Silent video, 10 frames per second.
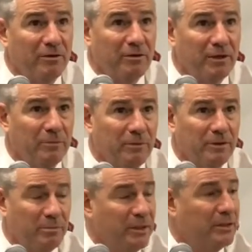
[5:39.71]
it would
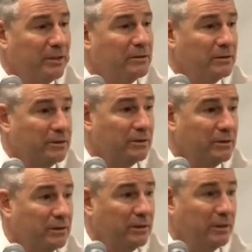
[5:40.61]
have been a,
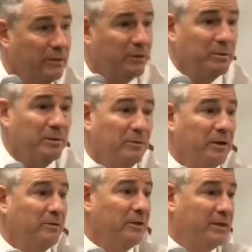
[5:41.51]
it would have been a
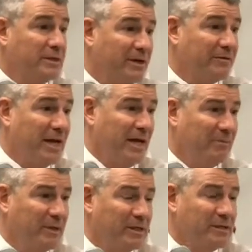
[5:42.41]
really really tough
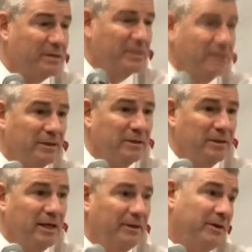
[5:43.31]
game because
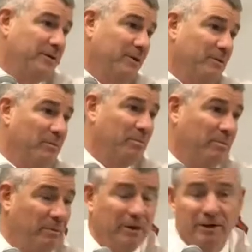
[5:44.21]
I thought they were,
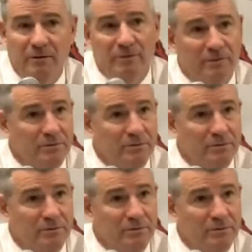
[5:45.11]
I thought